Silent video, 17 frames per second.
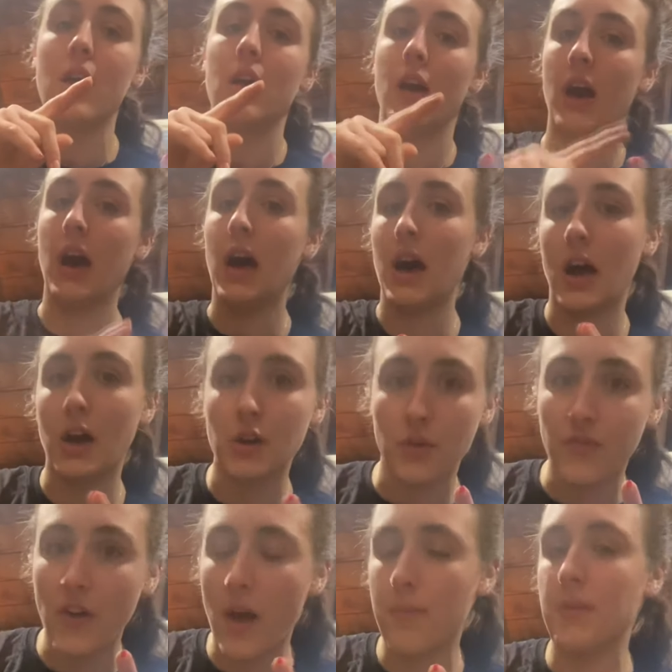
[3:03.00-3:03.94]
under
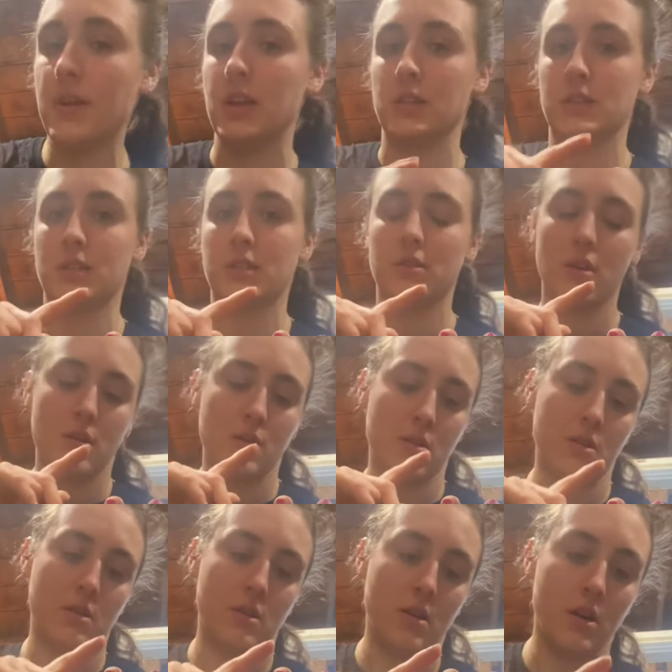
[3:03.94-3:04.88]
5 minutes,
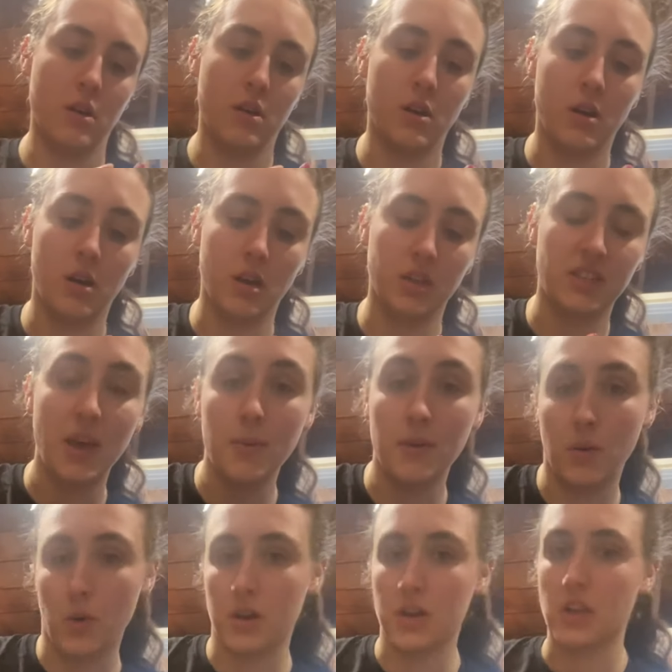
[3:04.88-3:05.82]

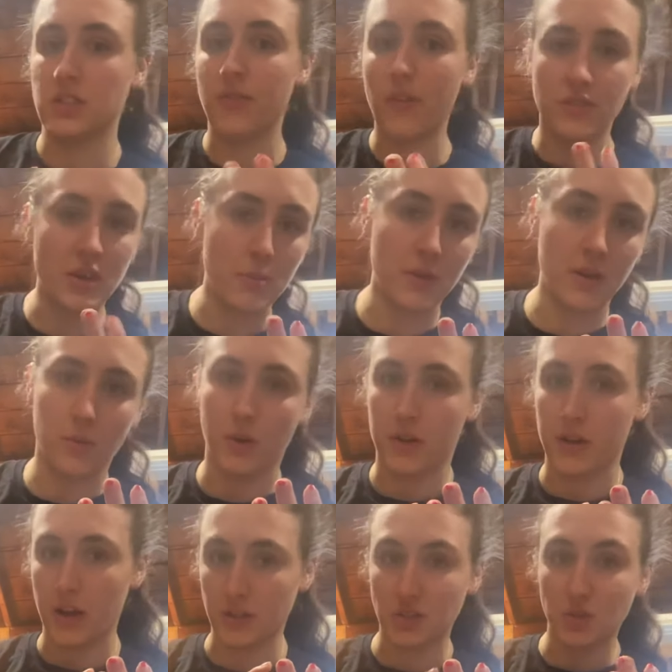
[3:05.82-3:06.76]
10-minute workouts, 15-minute
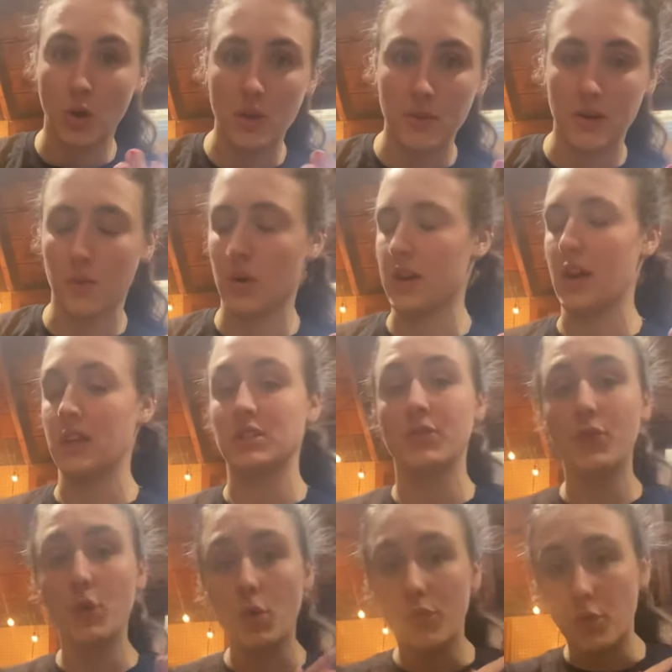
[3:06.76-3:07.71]
workouts, 20-minute workouts,
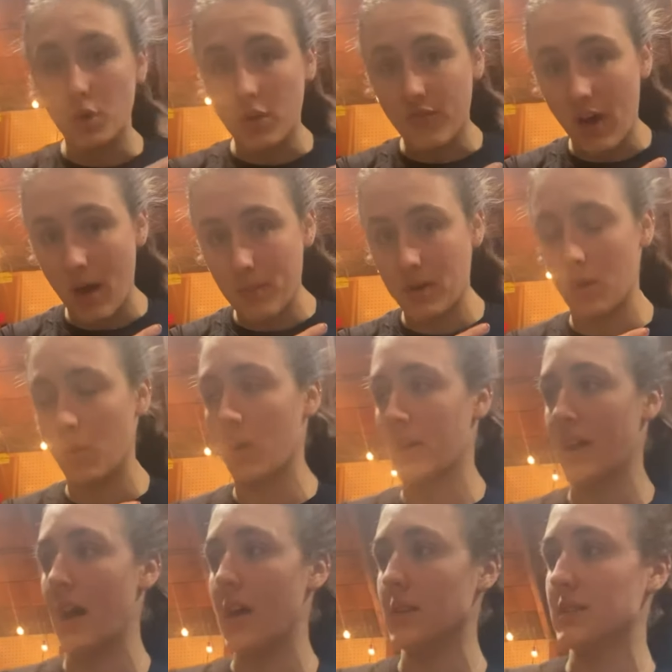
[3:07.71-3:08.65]
full 45-minute
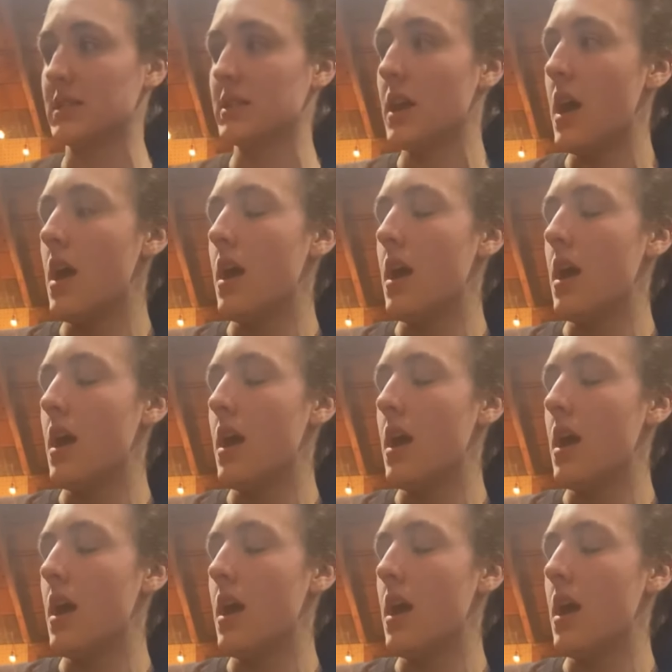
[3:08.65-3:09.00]
workouts.